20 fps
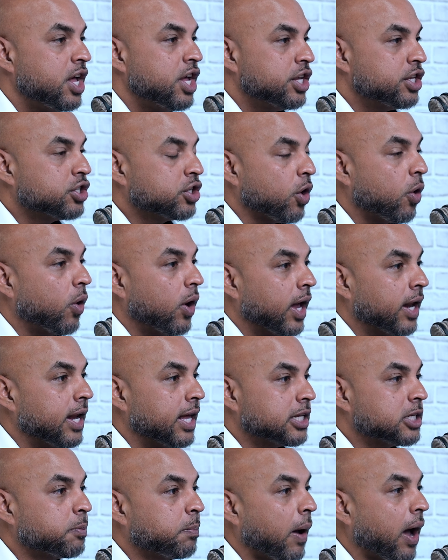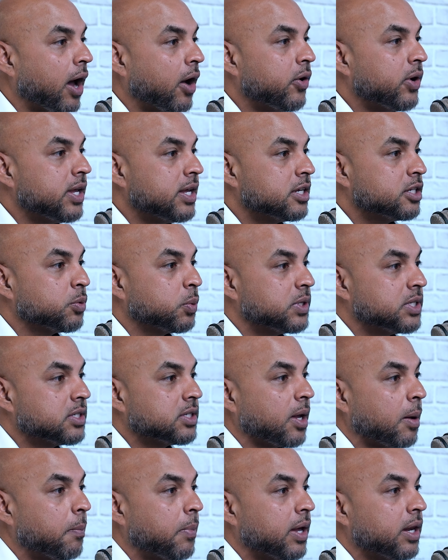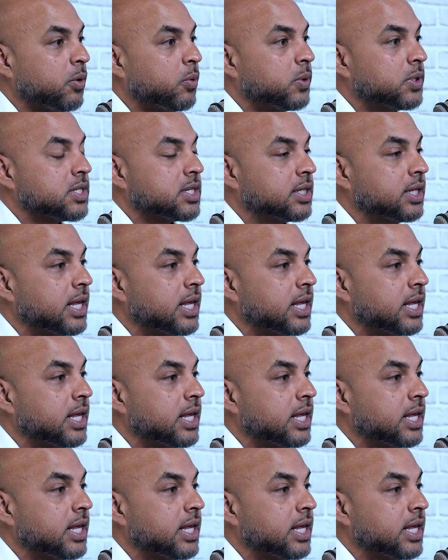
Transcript: So an expiry is when somebody was